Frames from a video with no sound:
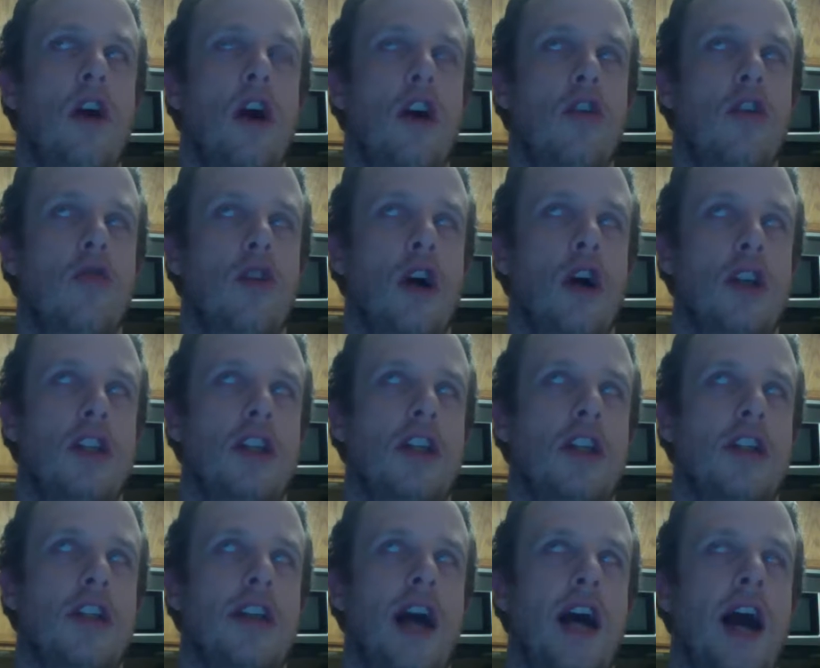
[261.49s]
across the
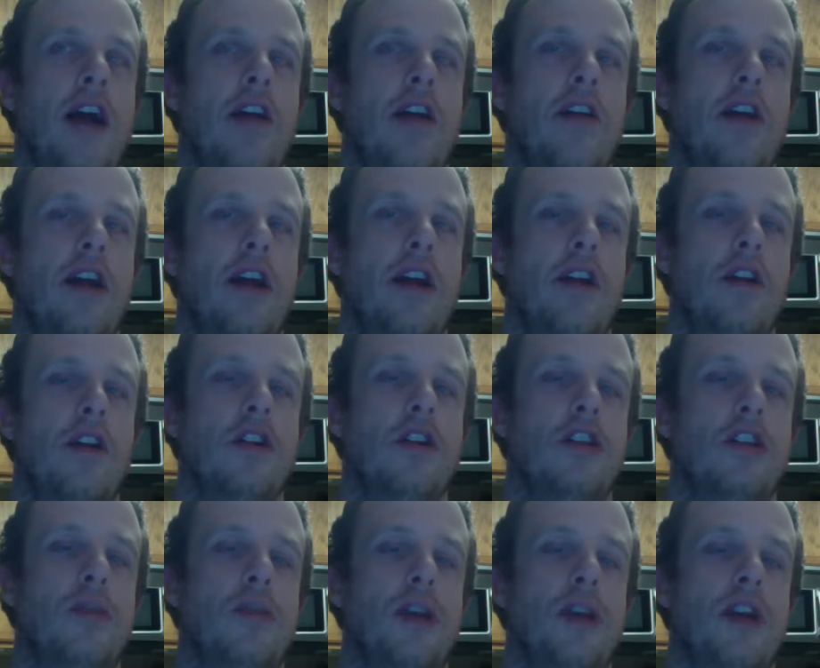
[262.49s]
entire
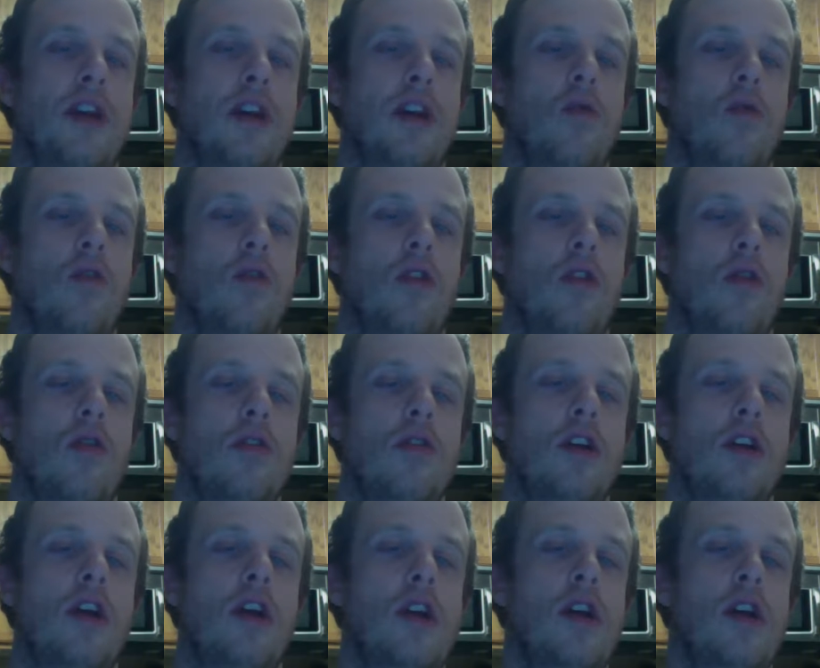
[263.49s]
English-speaking world